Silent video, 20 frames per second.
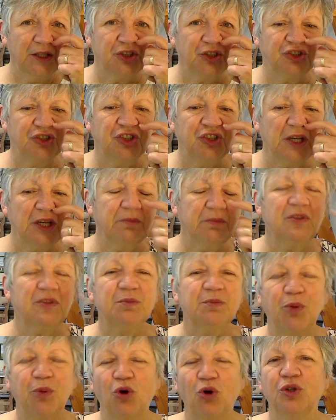
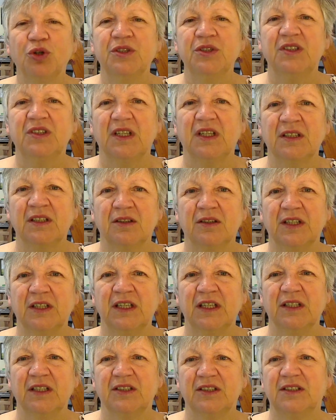Streams, ponds and
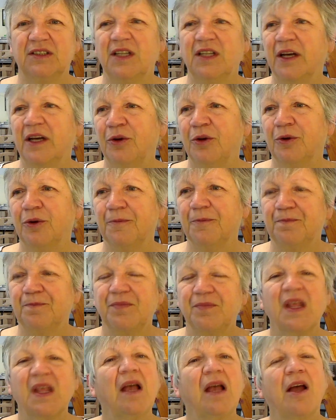lakes. Now, it'd
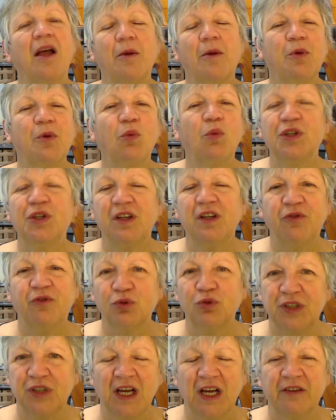be
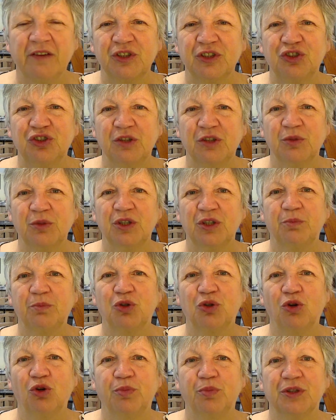wonderful to have a stream on a
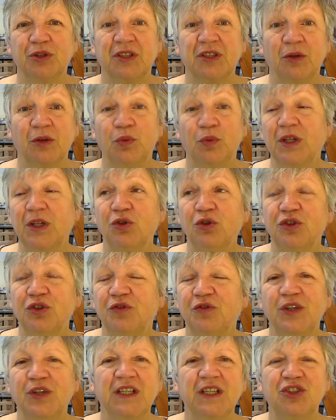property. We
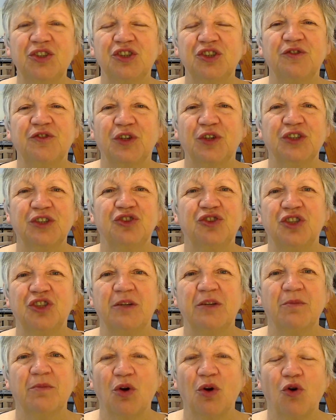looked for ages for a
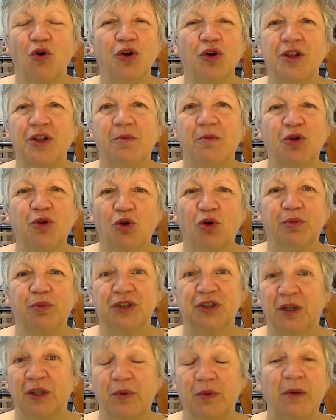stream on the
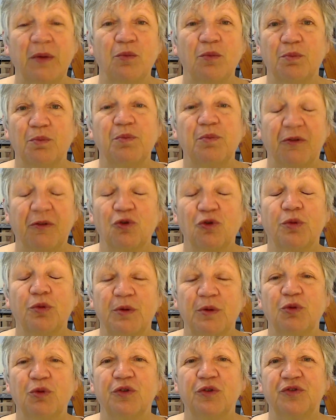property before
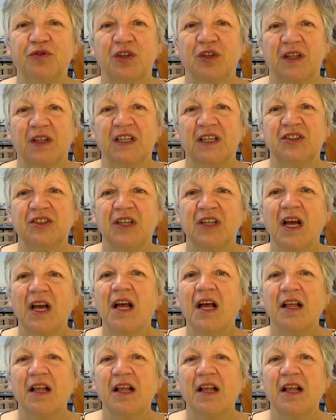we moved to this.